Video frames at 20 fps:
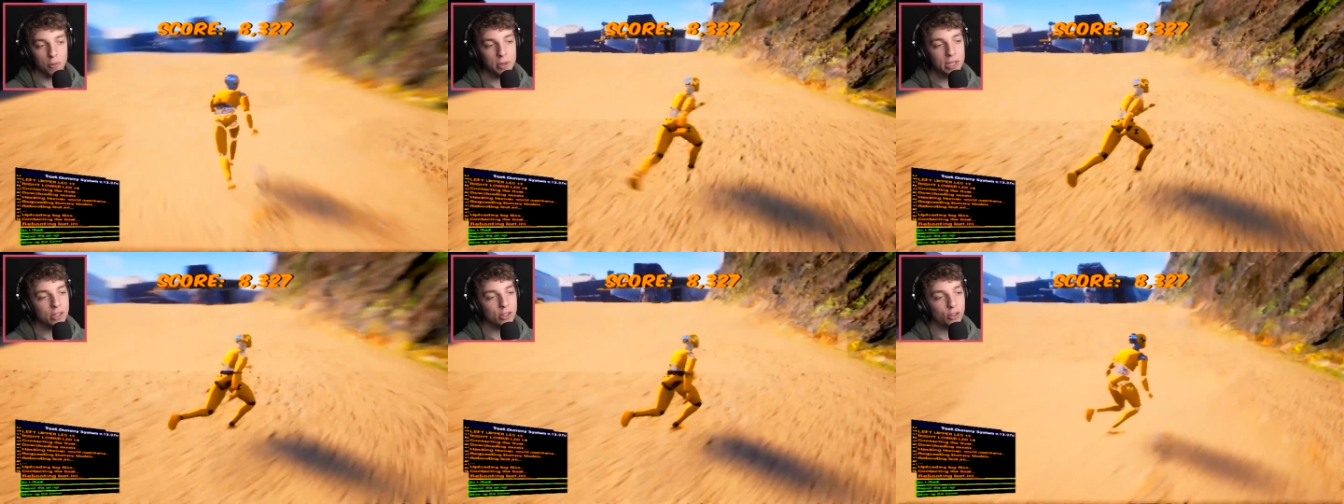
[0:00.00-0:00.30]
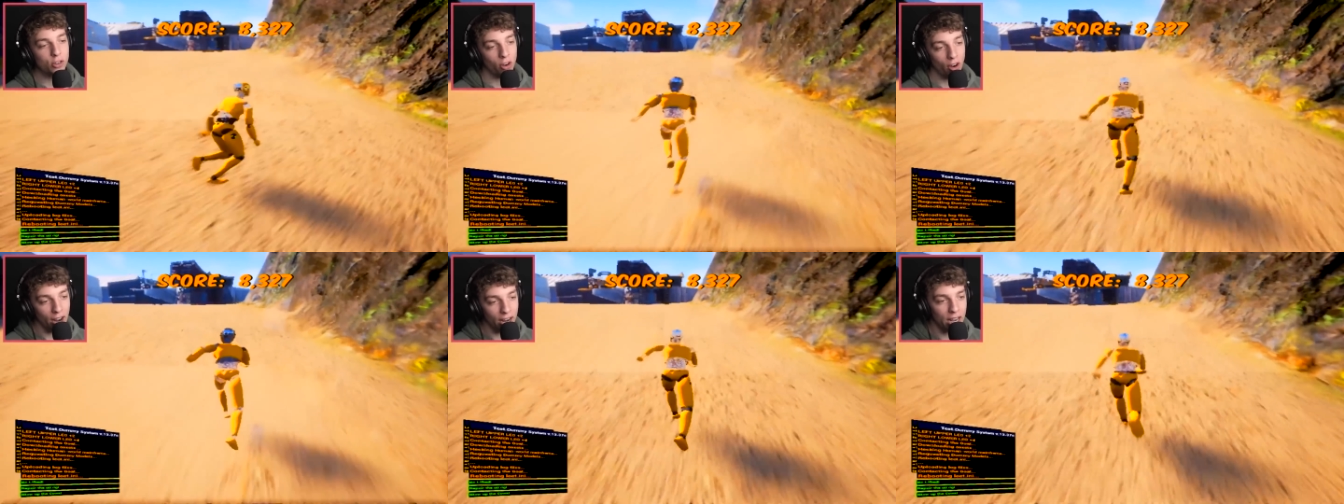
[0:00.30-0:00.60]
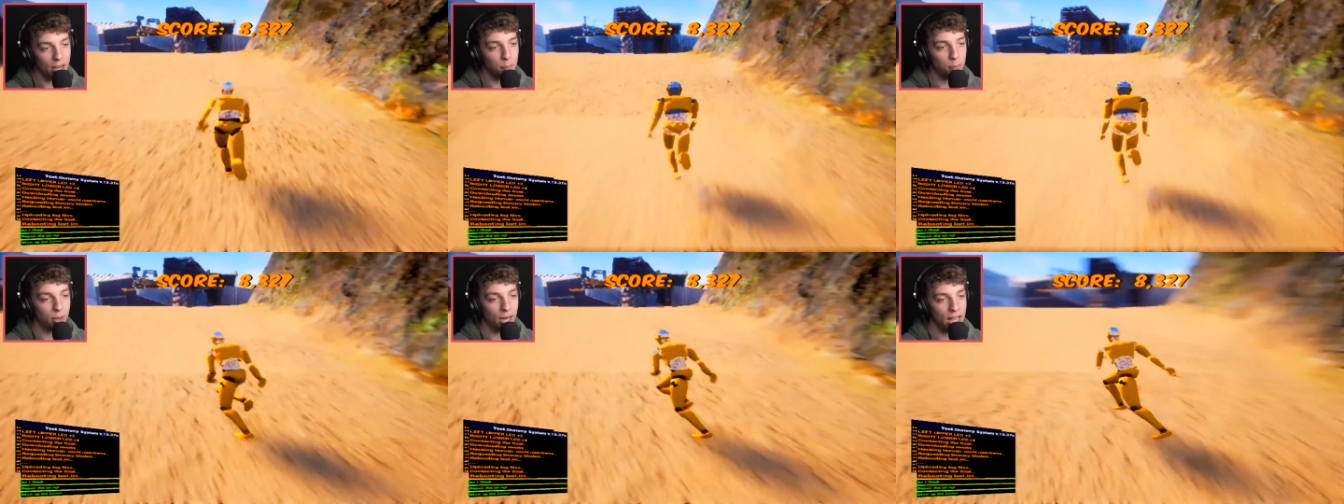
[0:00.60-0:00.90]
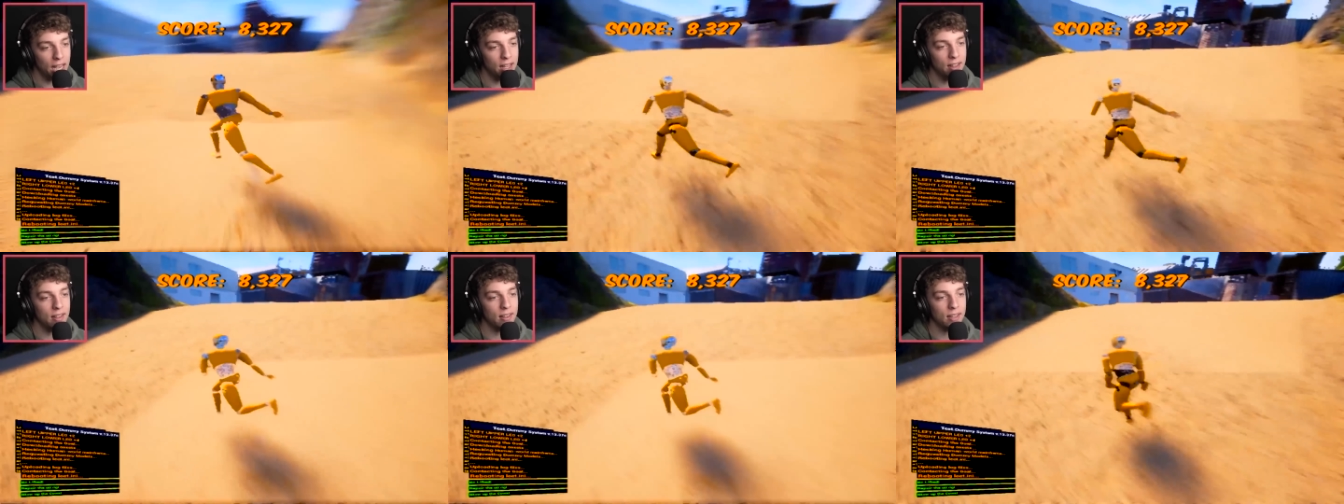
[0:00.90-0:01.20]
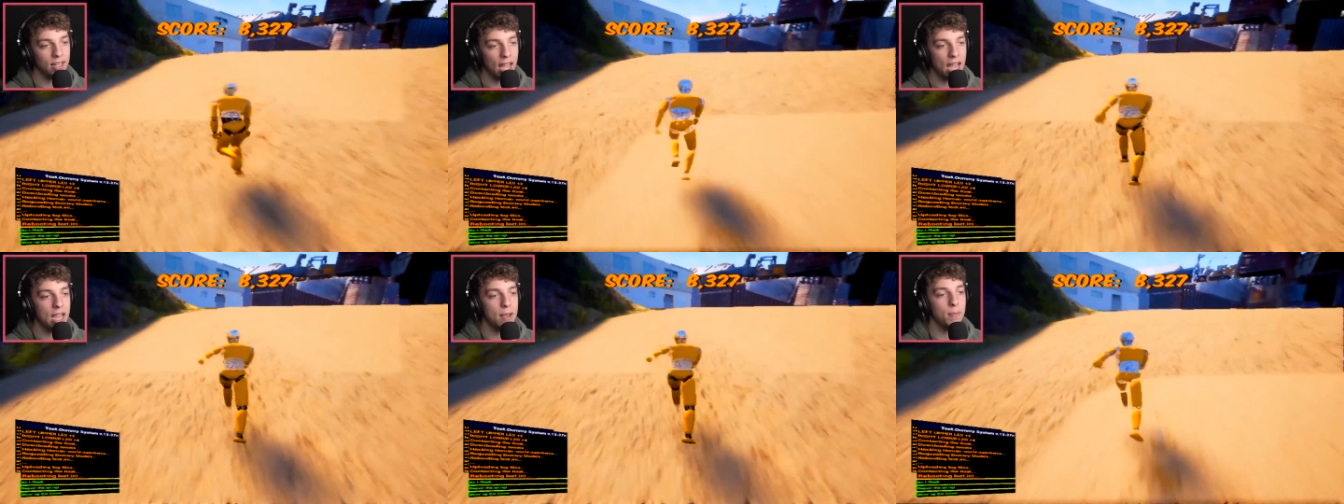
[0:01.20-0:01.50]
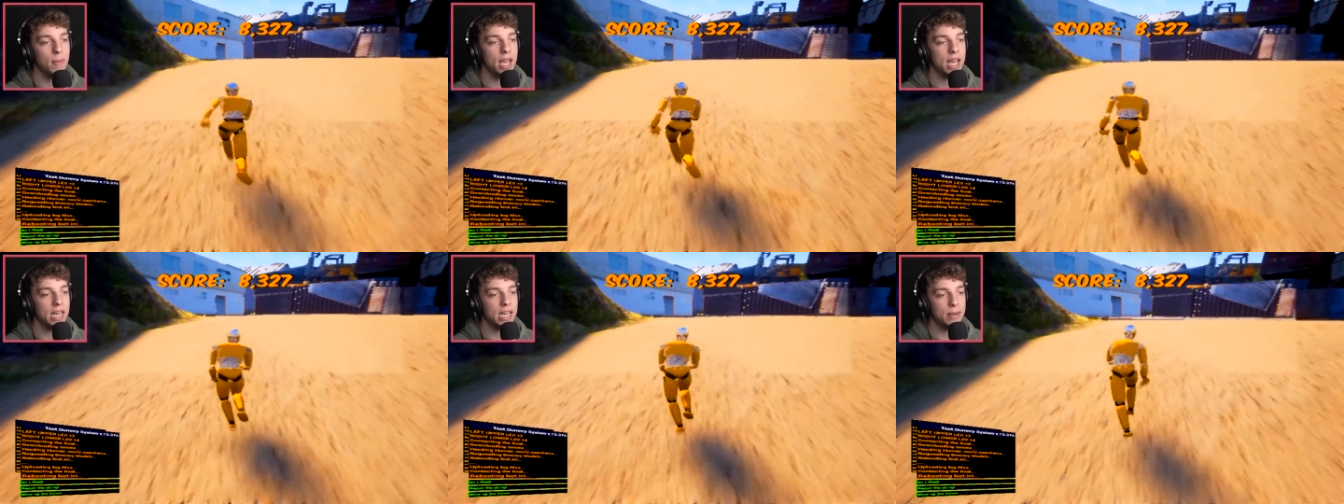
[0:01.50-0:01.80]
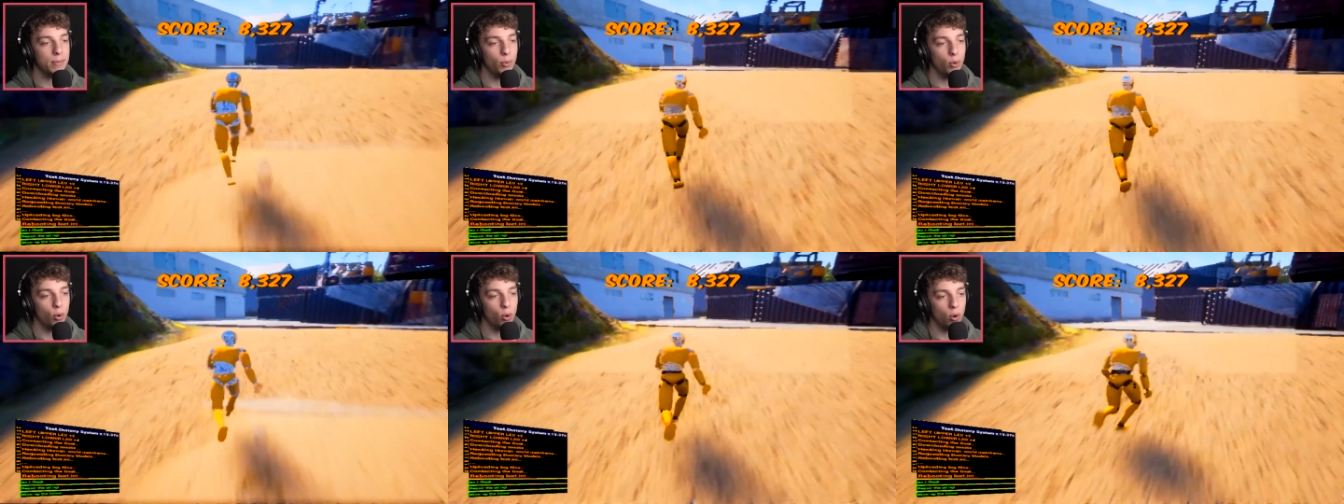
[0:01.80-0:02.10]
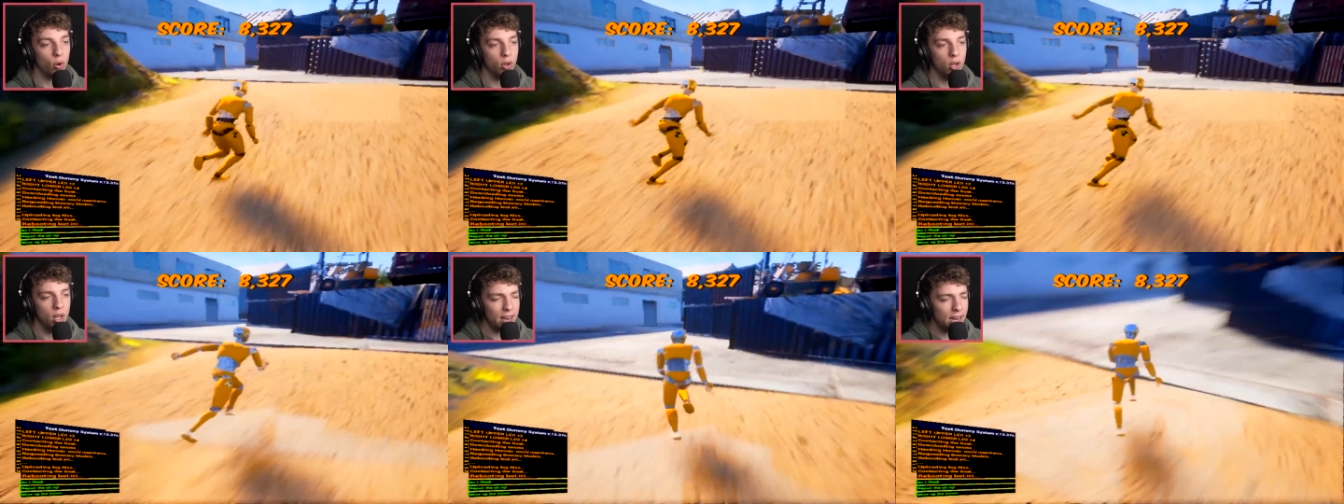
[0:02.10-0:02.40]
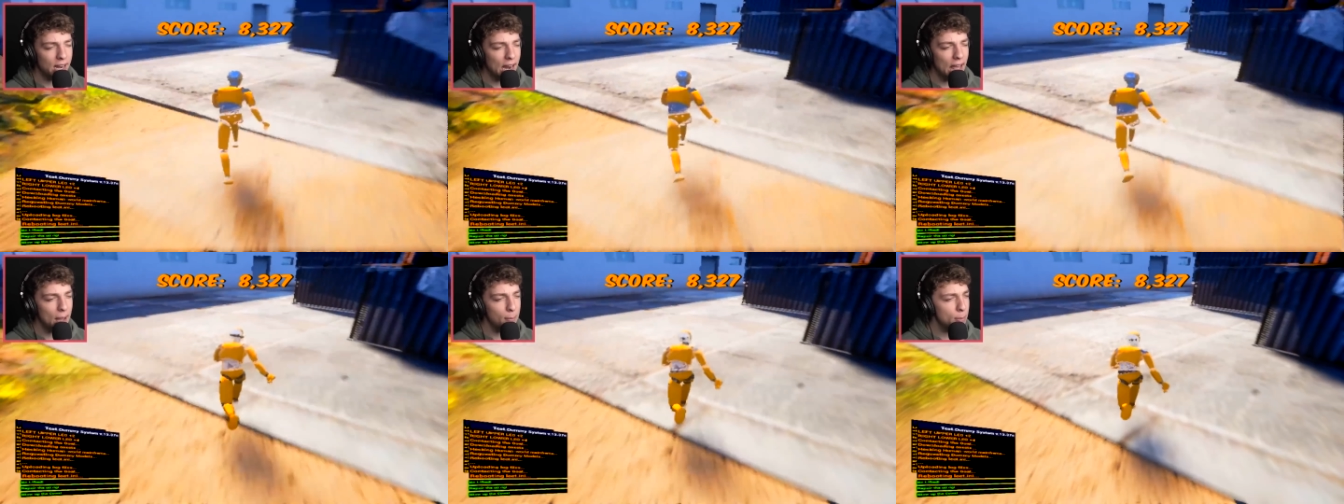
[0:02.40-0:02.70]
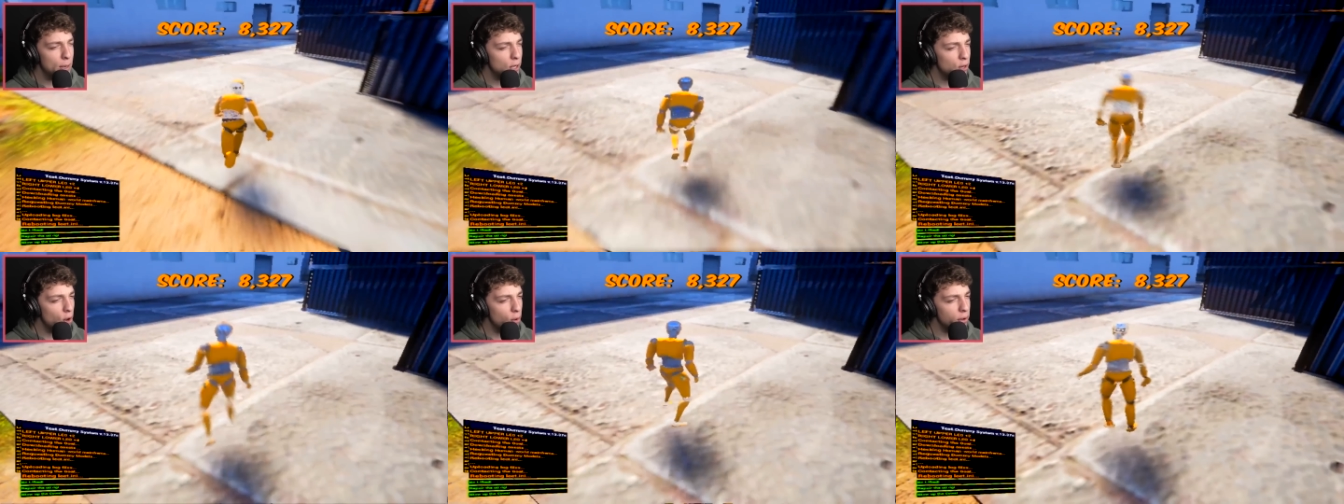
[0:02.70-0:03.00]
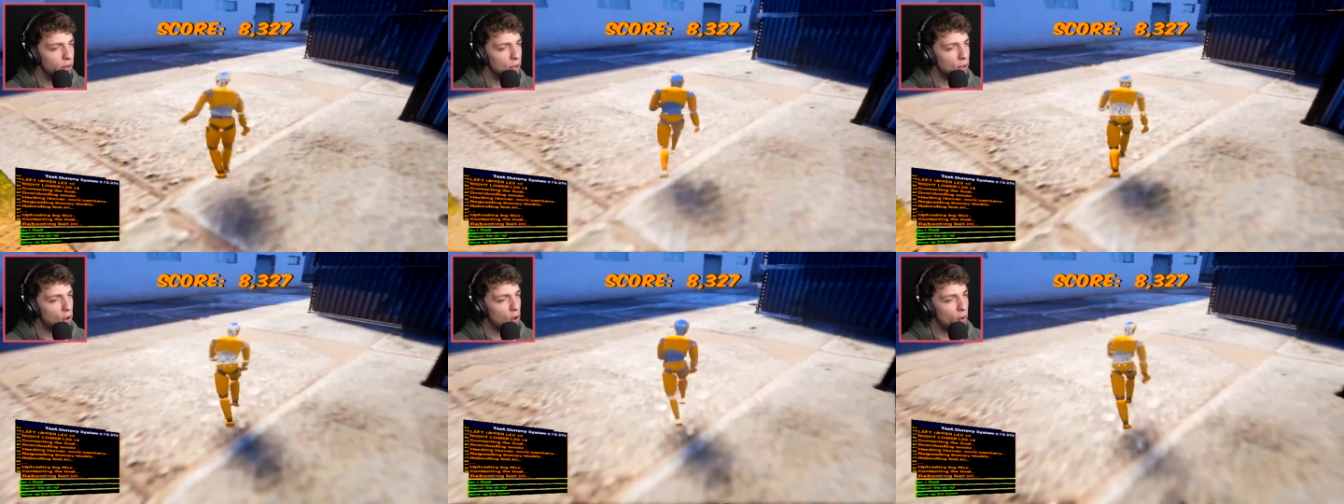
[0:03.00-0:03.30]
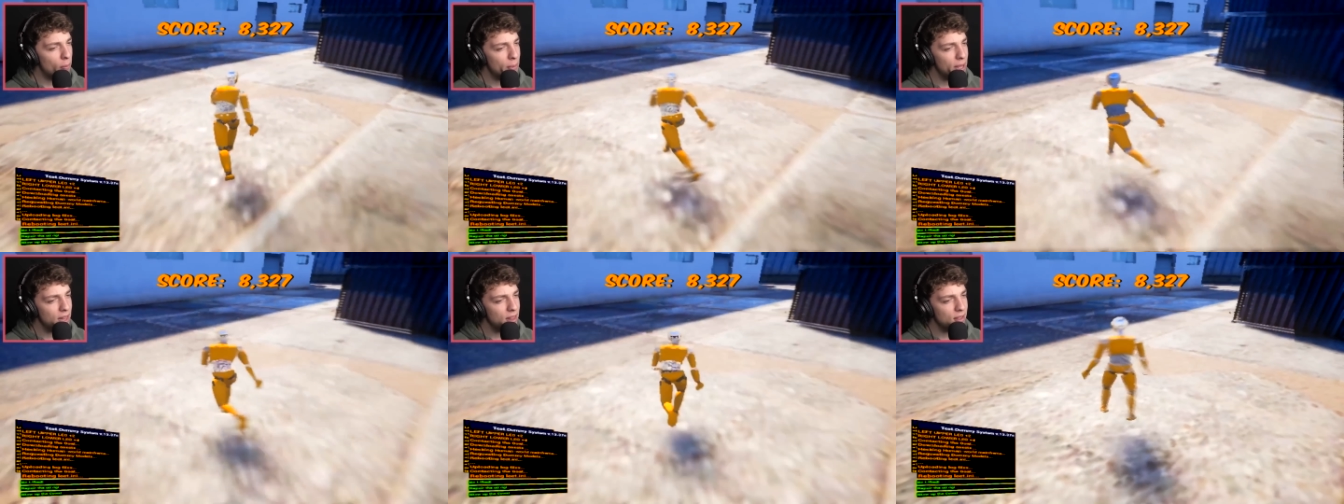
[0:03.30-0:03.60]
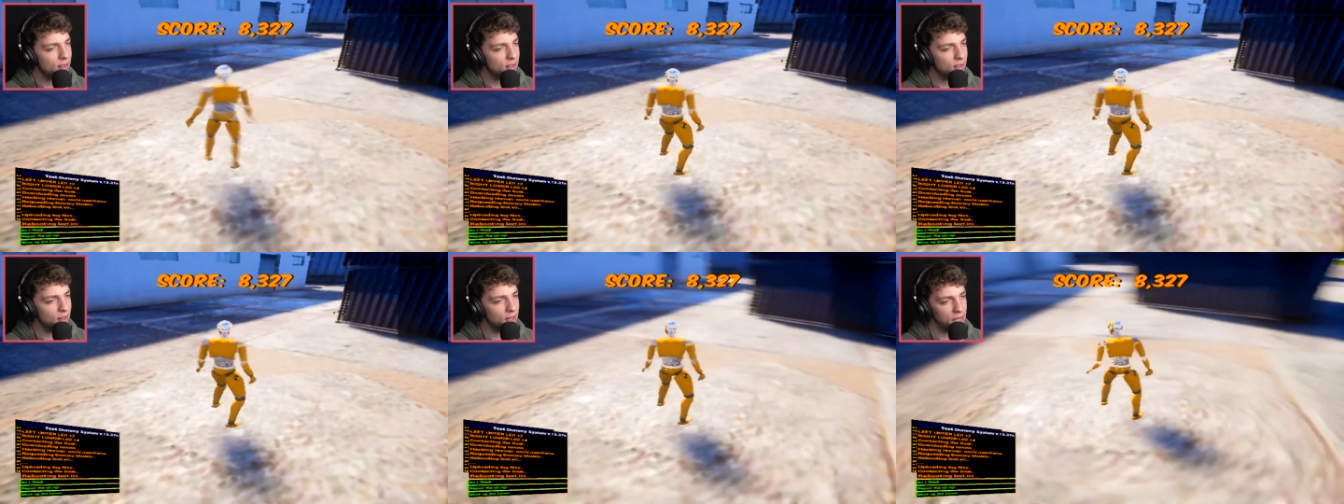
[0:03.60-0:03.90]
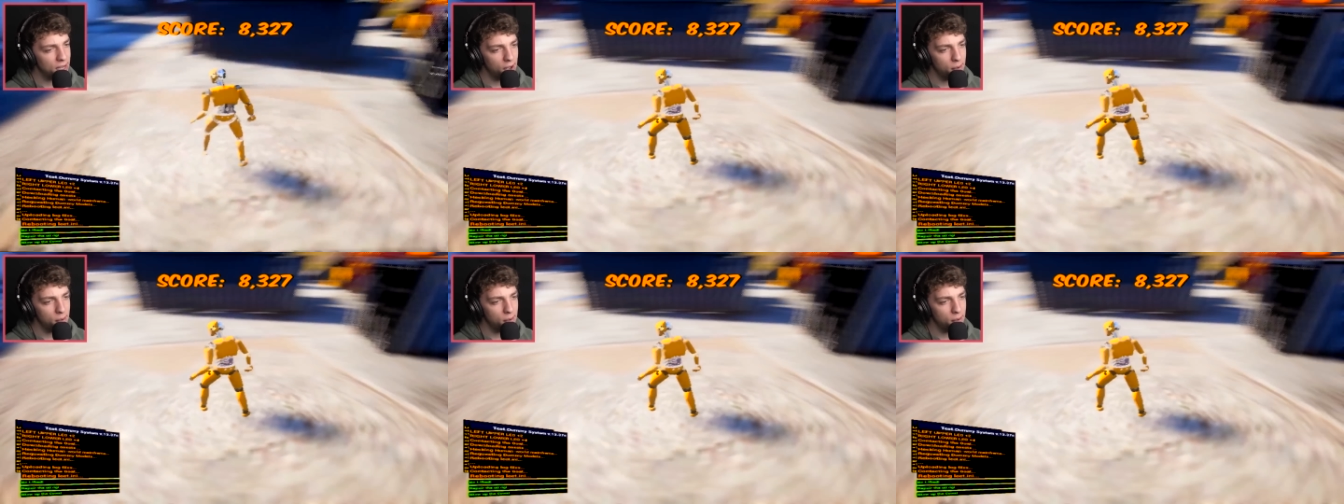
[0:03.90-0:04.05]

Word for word: want me to try and play this game anymore, then let me know in the comments.